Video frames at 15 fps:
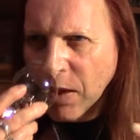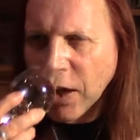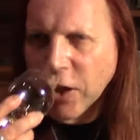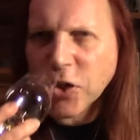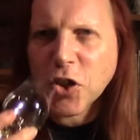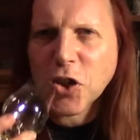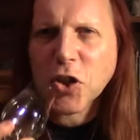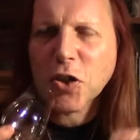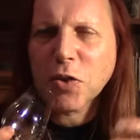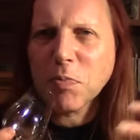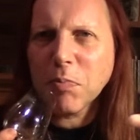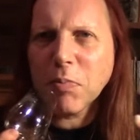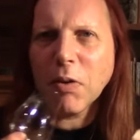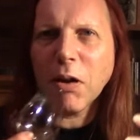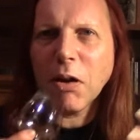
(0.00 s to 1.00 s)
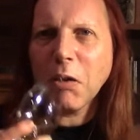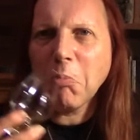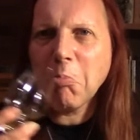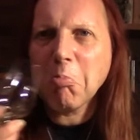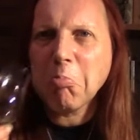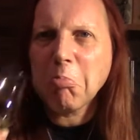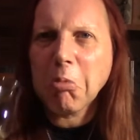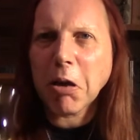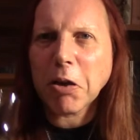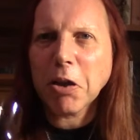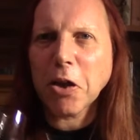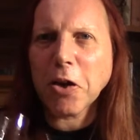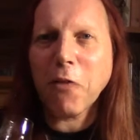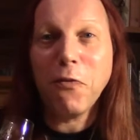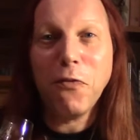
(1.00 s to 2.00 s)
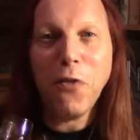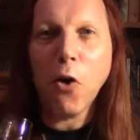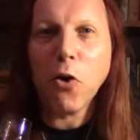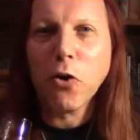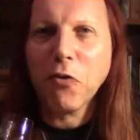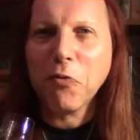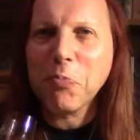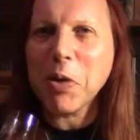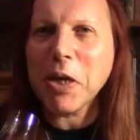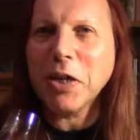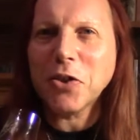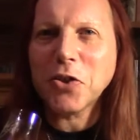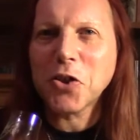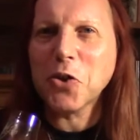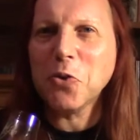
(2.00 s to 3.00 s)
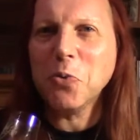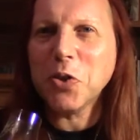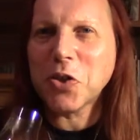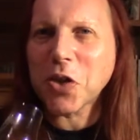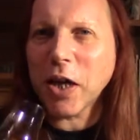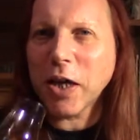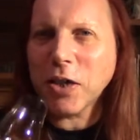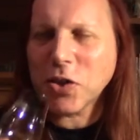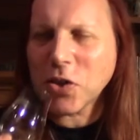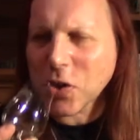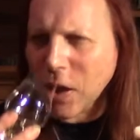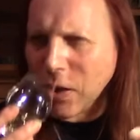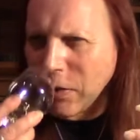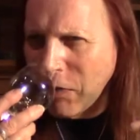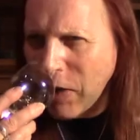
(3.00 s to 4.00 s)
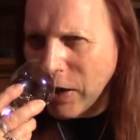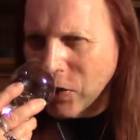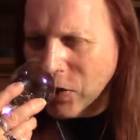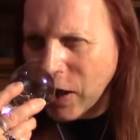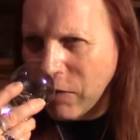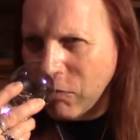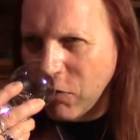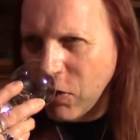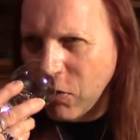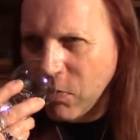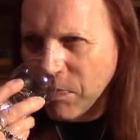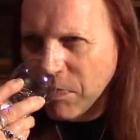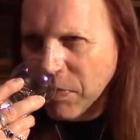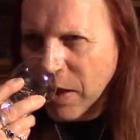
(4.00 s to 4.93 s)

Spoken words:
fog of peat, shall we say. It just kind of has that real